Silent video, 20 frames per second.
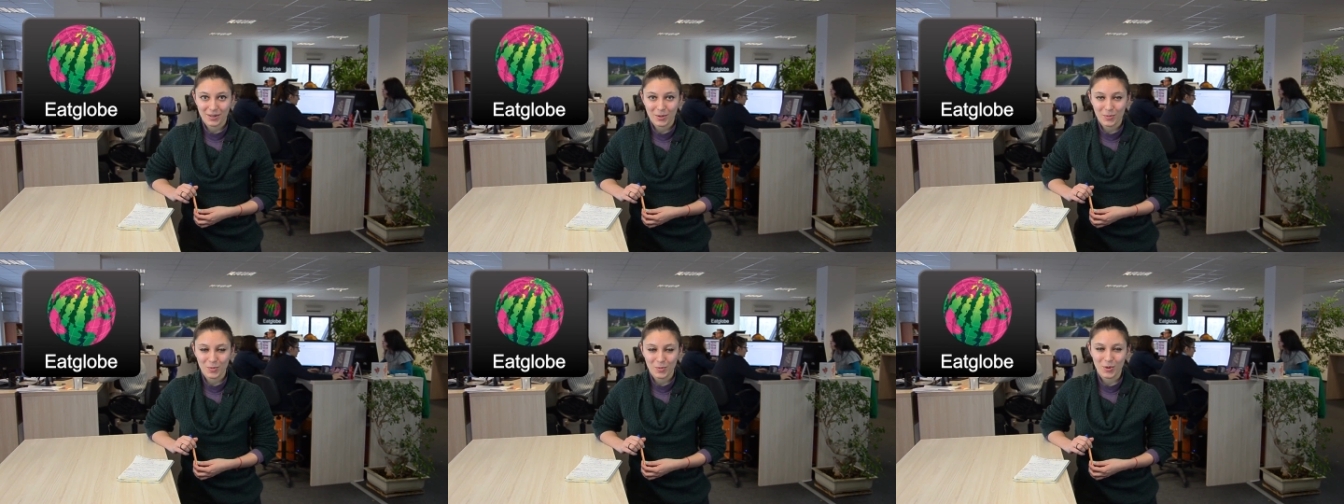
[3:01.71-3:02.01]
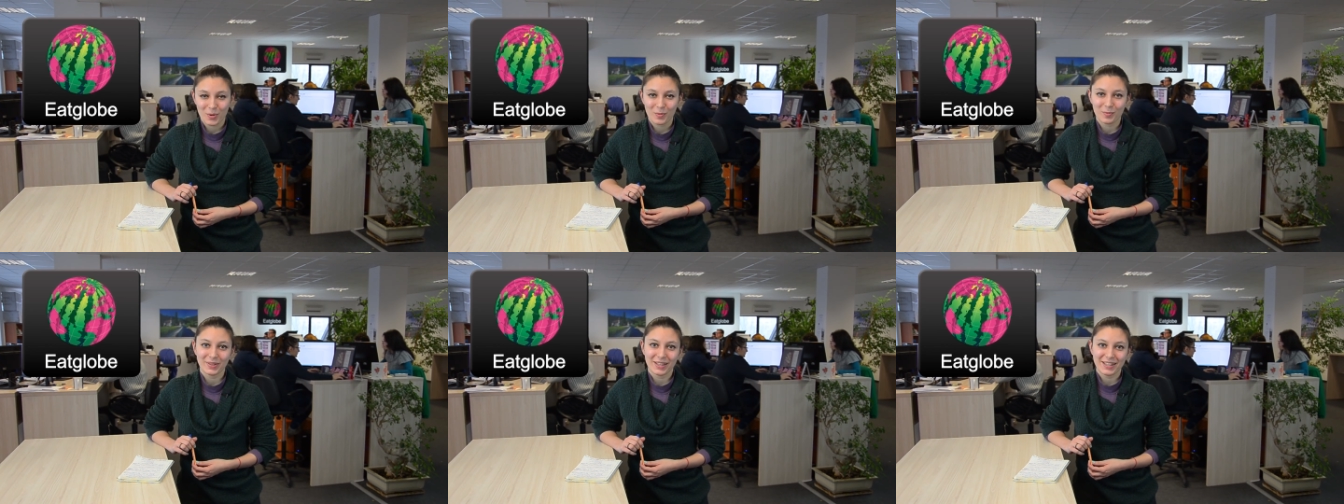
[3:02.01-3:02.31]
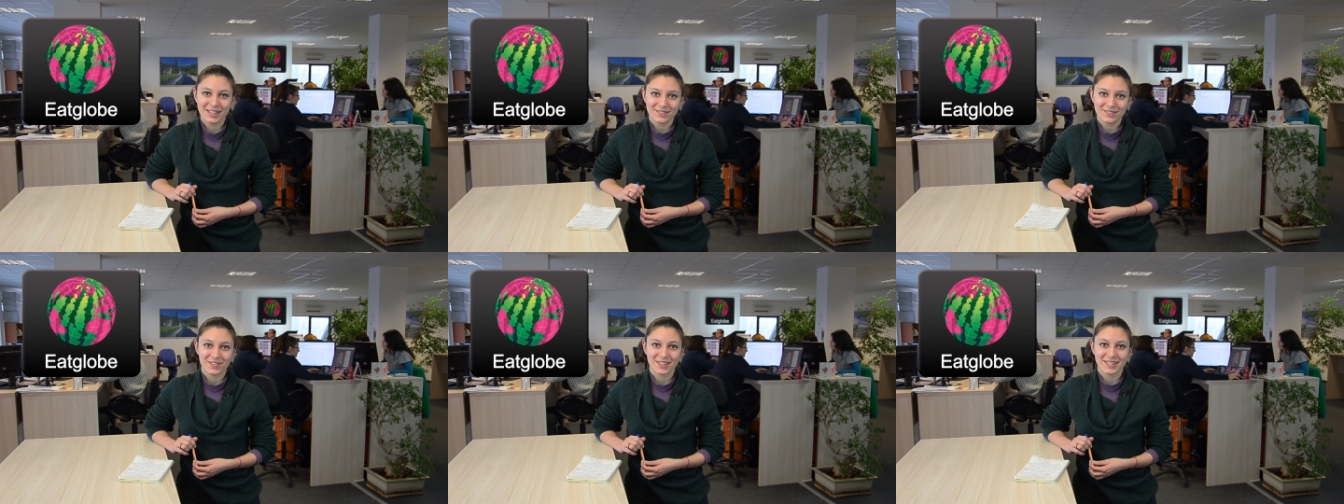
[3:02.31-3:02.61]
out more,
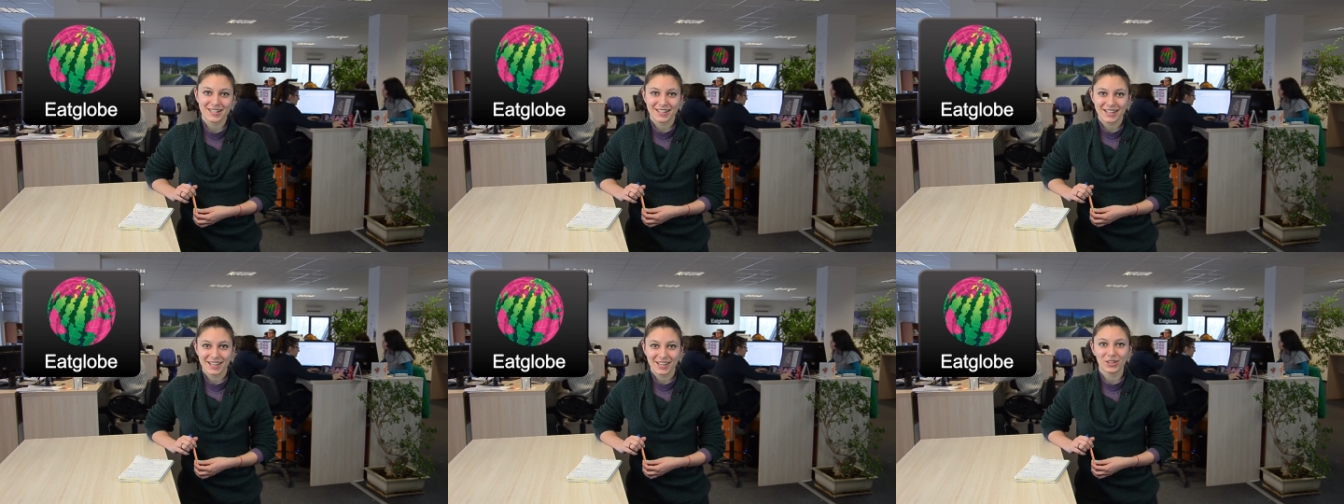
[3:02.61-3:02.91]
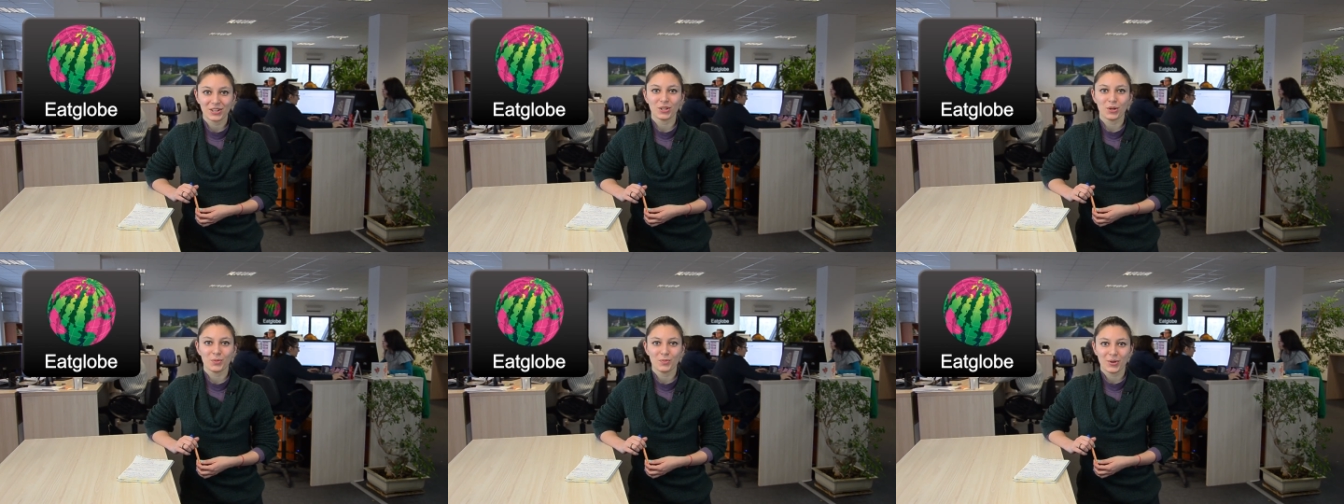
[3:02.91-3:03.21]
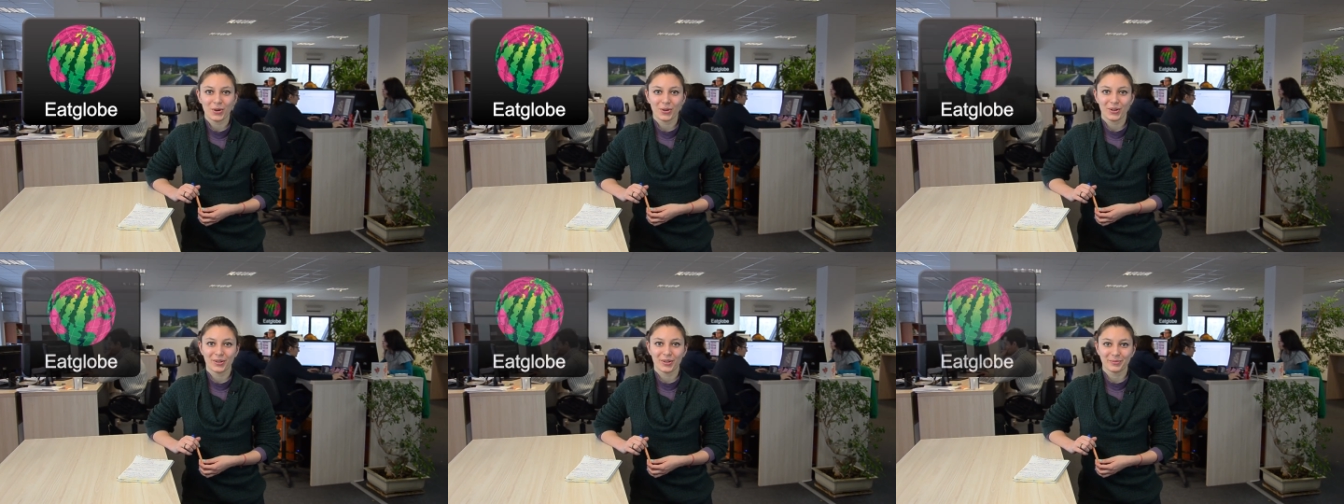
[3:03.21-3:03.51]
please visit
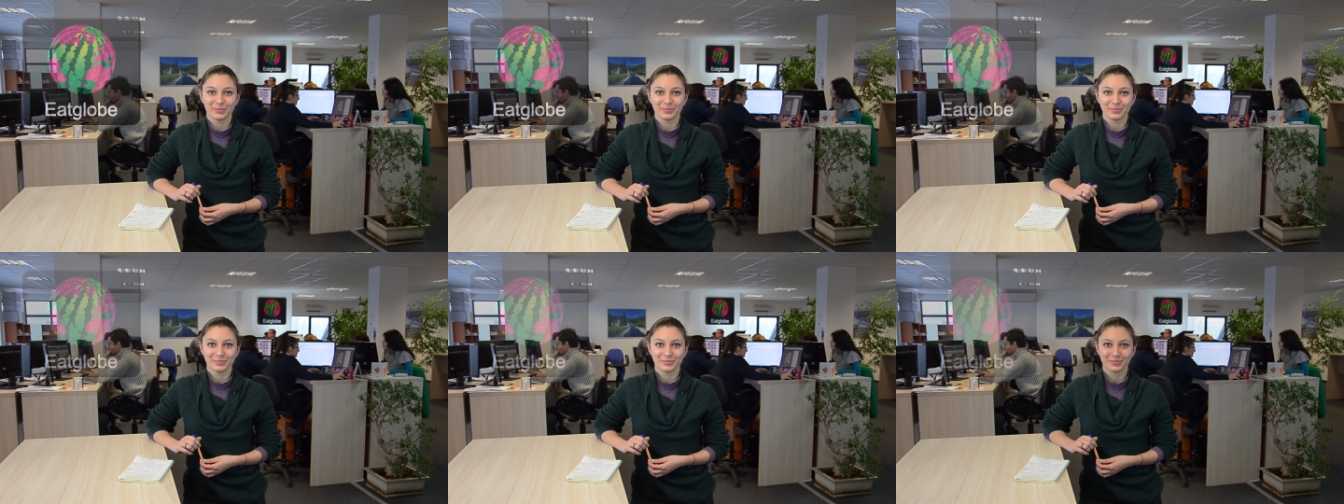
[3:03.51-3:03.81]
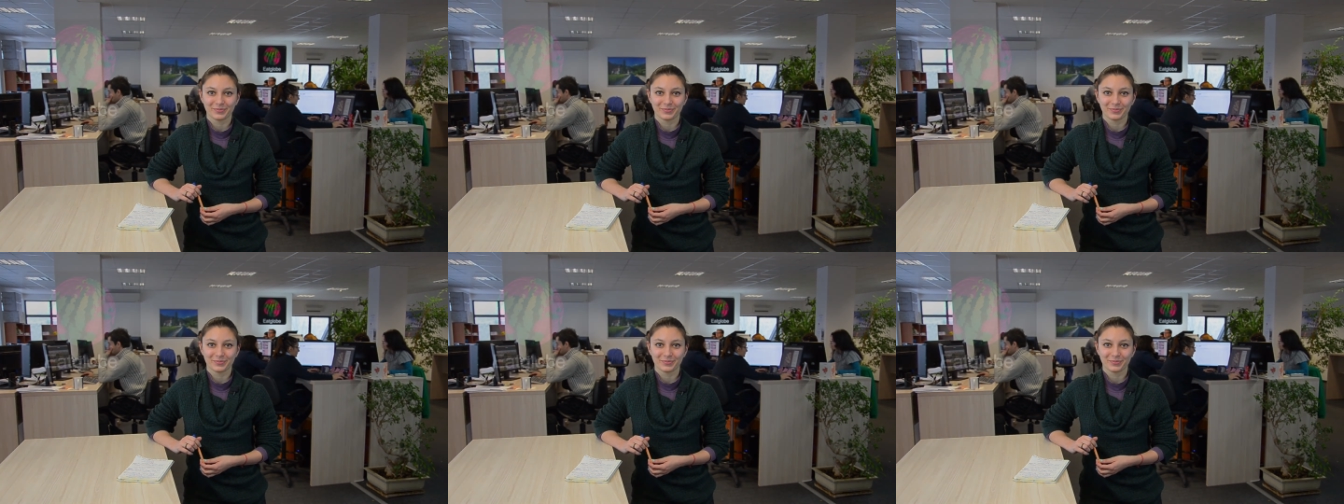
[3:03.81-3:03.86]
eatglobe.com.